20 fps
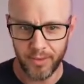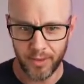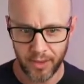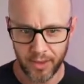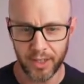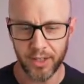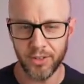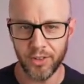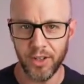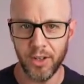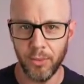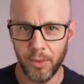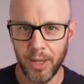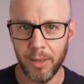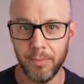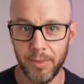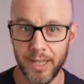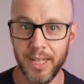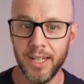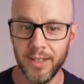things that you wear
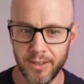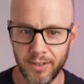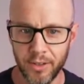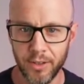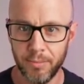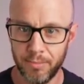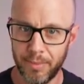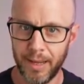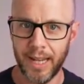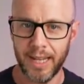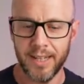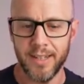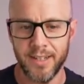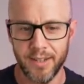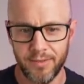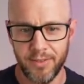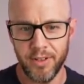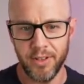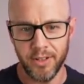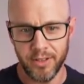beneath your pants
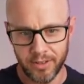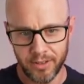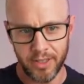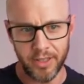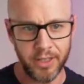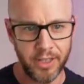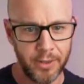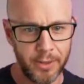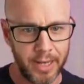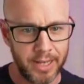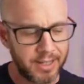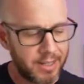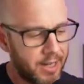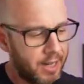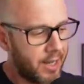if you're in the US.